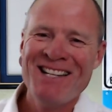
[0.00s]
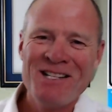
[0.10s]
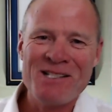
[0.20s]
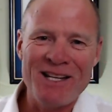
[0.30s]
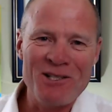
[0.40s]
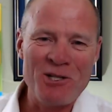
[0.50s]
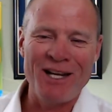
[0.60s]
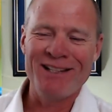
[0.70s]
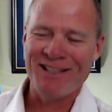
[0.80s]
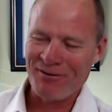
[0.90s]

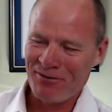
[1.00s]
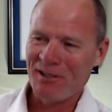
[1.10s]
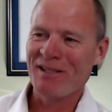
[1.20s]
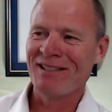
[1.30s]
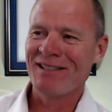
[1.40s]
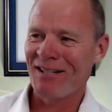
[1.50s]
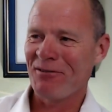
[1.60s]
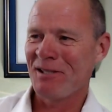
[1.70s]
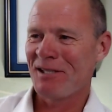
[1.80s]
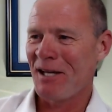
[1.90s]
ZJ,
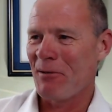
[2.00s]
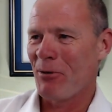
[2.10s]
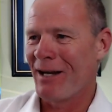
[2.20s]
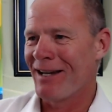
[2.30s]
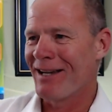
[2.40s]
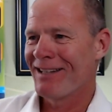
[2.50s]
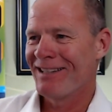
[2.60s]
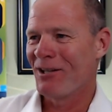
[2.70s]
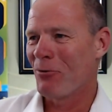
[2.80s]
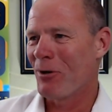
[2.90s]
definitely take a break,
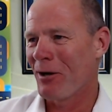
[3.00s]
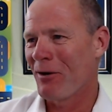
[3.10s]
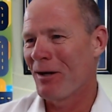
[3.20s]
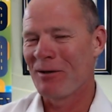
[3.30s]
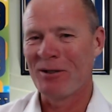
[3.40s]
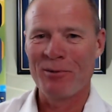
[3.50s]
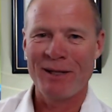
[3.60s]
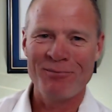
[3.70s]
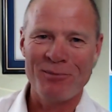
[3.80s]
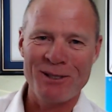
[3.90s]
walk around a little
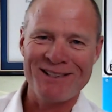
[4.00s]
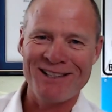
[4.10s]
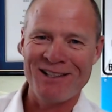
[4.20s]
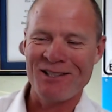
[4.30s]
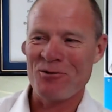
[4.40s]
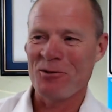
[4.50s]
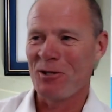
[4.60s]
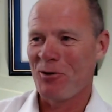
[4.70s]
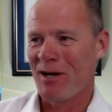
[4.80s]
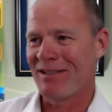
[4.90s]
bit, but that's really
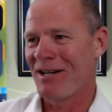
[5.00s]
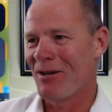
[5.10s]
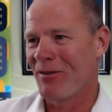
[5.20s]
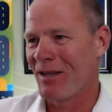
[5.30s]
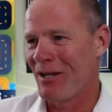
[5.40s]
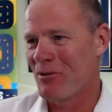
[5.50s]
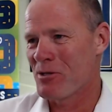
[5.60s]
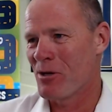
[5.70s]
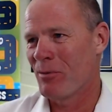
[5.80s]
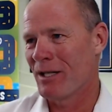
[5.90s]
great to hear. Thank you
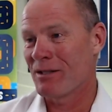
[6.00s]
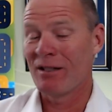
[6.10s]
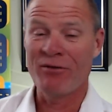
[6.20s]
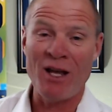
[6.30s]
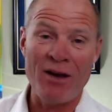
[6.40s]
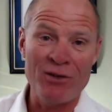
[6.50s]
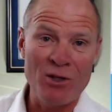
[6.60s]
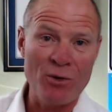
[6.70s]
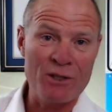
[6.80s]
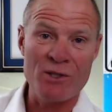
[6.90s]
so much. And if you have any
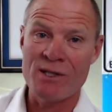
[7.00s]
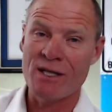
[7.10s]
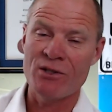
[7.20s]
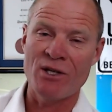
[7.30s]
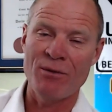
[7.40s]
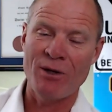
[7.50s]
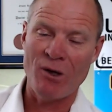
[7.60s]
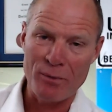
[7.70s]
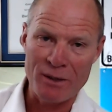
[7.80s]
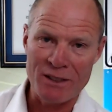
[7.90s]
questions, ZJ, by
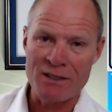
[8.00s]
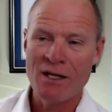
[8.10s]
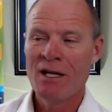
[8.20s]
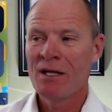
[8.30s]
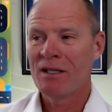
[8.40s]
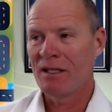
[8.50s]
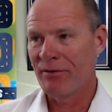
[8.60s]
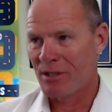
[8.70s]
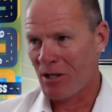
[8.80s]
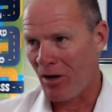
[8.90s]
all means, leave
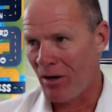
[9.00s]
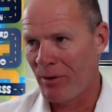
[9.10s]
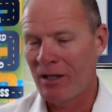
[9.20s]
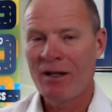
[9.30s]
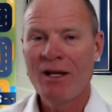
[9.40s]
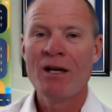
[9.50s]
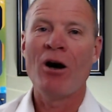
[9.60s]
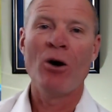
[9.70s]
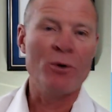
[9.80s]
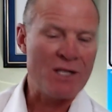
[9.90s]
us a comment.
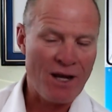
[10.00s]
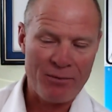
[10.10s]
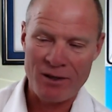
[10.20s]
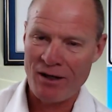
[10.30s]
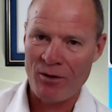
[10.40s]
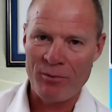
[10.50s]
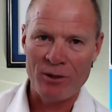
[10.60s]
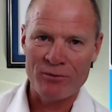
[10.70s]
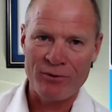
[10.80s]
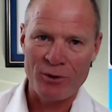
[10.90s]
Always happy to help
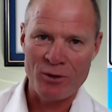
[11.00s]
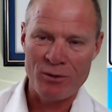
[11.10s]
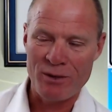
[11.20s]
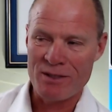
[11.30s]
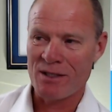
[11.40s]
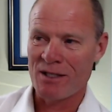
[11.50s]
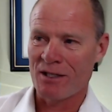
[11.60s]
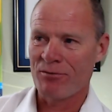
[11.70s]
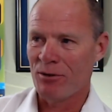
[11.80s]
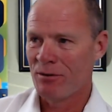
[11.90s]
out for you to be
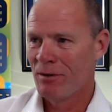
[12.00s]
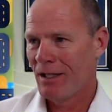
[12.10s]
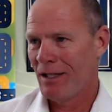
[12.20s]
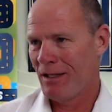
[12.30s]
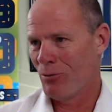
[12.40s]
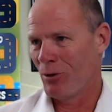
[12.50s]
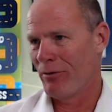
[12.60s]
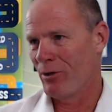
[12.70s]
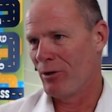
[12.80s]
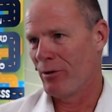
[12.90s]
successful in
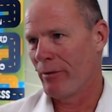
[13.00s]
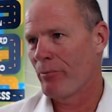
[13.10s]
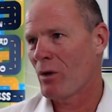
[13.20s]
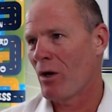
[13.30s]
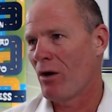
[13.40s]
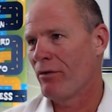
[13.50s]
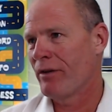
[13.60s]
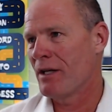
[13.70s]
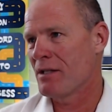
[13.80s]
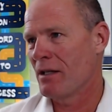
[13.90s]
whatever you're doing. Haul
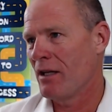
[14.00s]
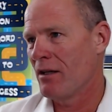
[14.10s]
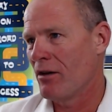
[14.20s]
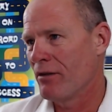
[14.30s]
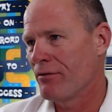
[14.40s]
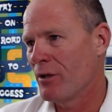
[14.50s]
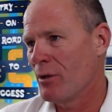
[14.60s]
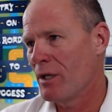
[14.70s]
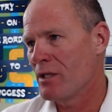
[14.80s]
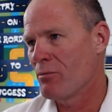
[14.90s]
phase at night on
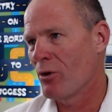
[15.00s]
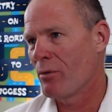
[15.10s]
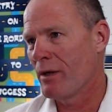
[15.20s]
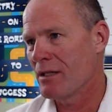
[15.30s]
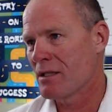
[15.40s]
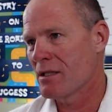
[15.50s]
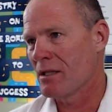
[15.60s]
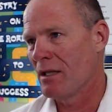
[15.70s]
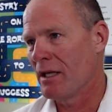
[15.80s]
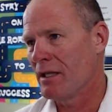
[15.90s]
freeways, motorbikes
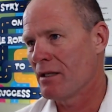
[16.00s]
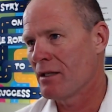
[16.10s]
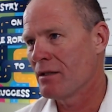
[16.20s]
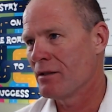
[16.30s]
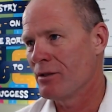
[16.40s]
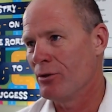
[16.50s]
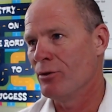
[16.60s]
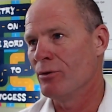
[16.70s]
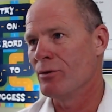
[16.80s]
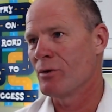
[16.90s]
like
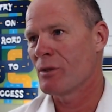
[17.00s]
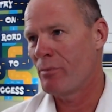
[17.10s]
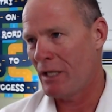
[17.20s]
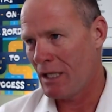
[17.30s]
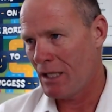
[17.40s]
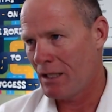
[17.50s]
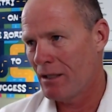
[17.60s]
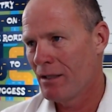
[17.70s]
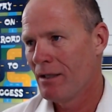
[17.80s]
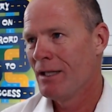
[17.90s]
to speed.
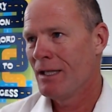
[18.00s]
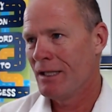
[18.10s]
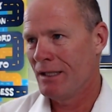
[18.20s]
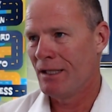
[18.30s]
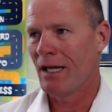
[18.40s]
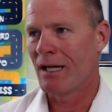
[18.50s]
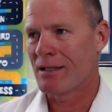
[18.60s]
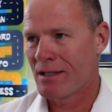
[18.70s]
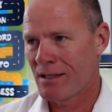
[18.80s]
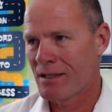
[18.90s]

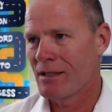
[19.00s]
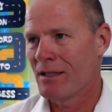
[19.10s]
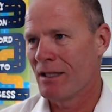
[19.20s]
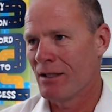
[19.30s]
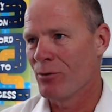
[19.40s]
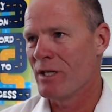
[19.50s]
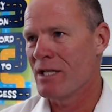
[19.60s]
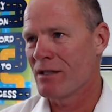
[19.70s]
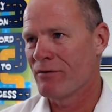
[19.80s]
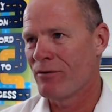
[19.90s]
Yes, the
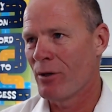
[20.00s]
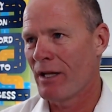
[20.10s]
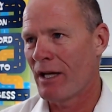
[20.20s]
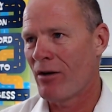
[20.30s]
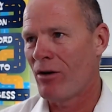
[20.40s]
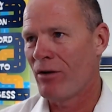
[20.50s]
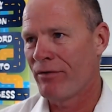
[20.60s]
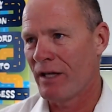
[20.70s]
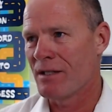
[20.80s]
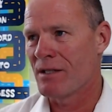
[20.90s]
reason for that haul
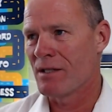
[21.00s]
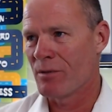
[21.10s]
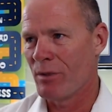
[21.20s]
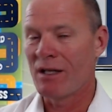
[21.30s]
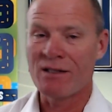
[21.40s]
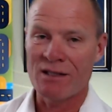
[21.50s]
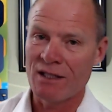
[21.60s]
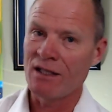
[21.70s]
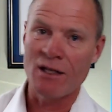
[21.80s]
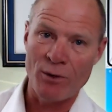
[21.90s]
phase is because they
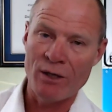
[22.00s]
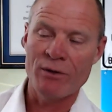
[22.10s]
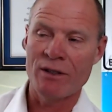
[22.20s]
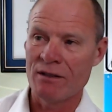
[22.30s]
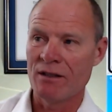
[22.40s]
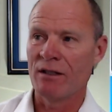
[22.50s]
can get away with it.